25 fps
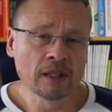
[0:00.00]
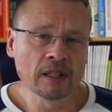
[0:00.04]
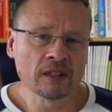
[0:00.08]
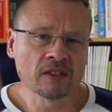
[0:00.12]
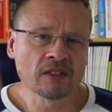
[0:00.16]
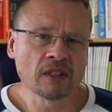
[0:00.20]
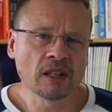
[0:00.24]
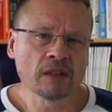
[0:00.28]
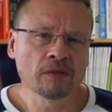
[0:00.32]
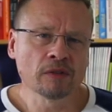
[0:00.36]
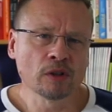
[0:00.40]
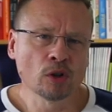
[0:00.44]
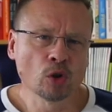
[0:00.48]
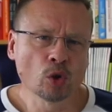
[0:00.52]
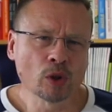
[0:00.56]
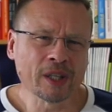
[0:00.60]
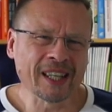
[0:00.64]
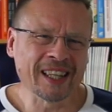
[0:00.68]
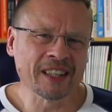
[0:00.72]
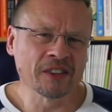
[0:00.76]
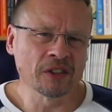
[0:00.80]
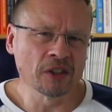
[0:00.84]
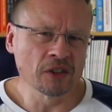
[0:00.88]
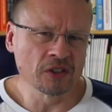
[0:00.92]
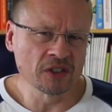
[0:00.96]
Let's have a
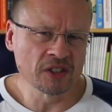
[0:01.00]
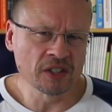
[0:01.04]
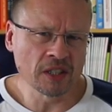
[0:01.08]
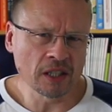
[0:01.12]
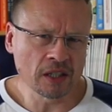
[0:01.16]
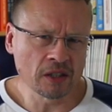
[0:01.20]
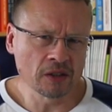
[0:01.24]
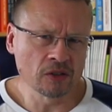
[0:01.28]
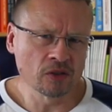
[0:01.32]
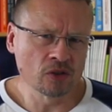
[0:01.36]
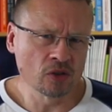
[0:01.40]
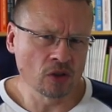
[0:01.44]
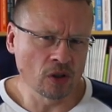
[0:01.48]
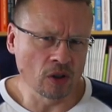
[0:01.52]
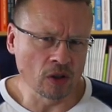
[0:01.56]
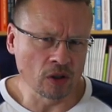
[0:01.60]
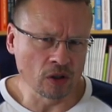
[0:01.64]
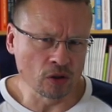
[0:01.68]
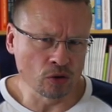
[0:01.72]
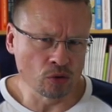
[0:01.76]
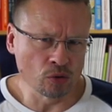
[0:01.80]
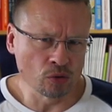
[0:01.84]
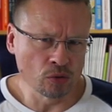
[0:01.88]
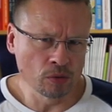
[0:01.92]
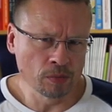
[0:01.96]
look at the second
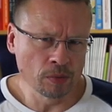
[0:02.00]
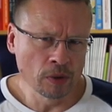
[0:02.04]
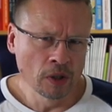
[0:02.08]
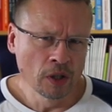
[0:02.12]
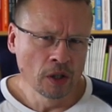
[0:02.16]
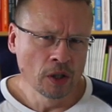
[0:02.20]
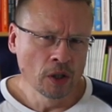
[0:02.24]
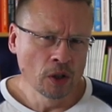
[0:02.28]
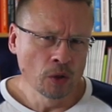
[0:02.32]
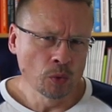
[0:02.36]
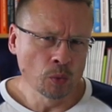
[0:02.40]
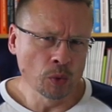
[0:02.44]
target group,